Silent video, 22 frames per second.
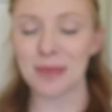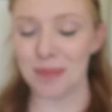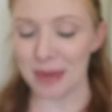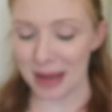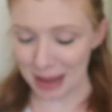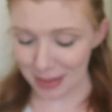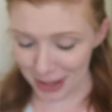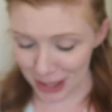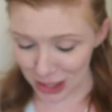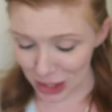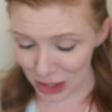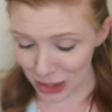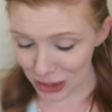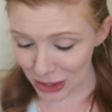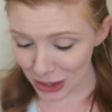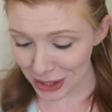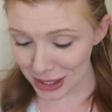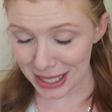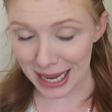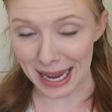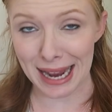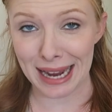The baby just
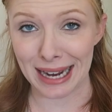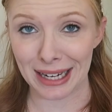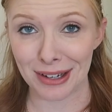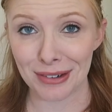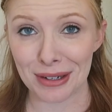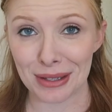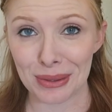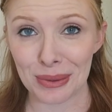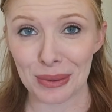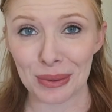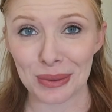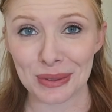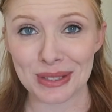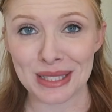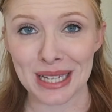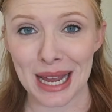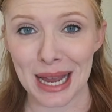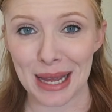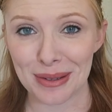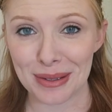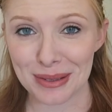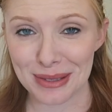looked angry the whole
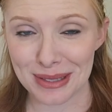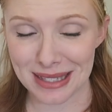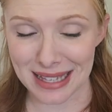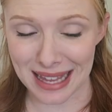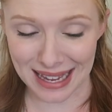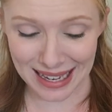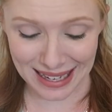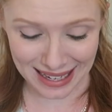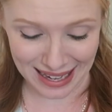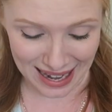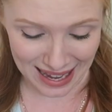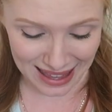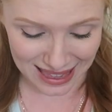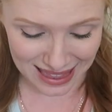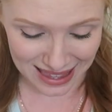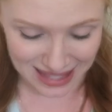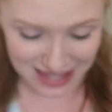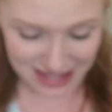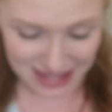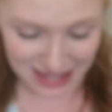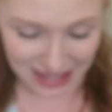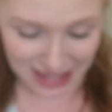time. It was like, get
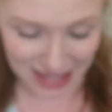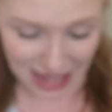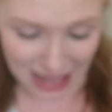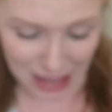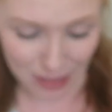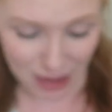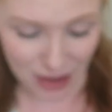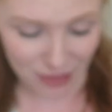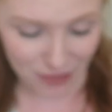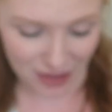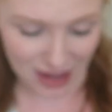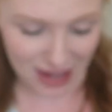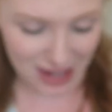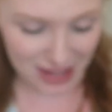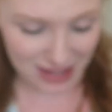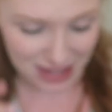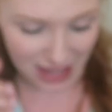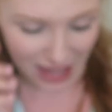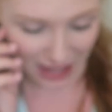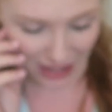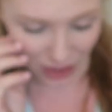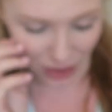this thing out of my
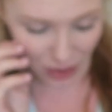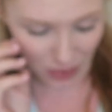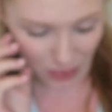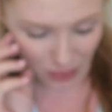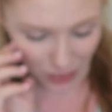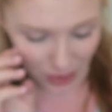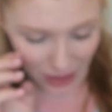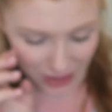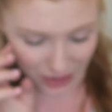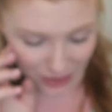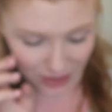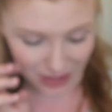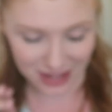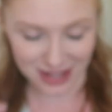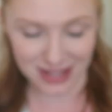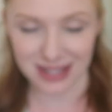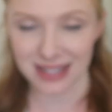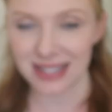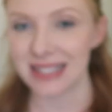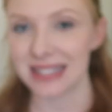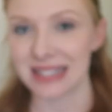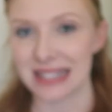face, I don't want you
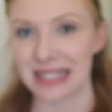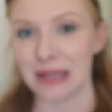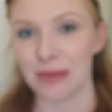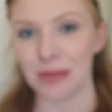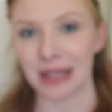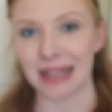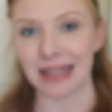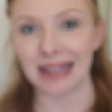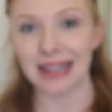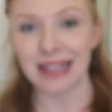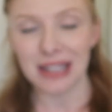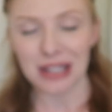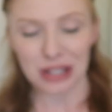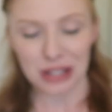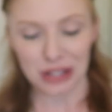guys to see me.